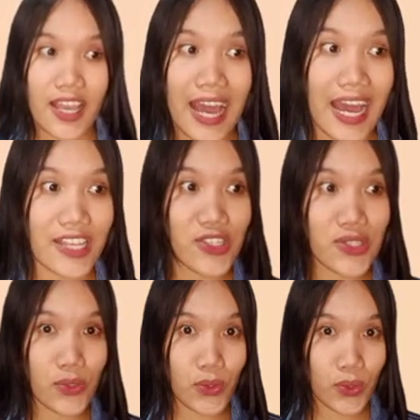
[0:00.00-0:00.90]
has
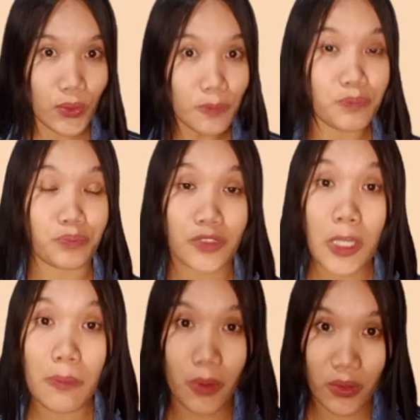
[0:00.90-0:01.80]
two
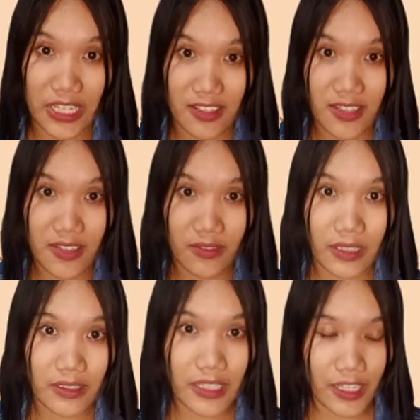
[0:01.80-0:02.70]
components.
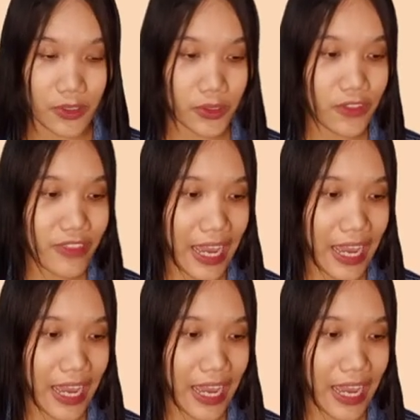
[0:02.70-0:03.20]
Take note of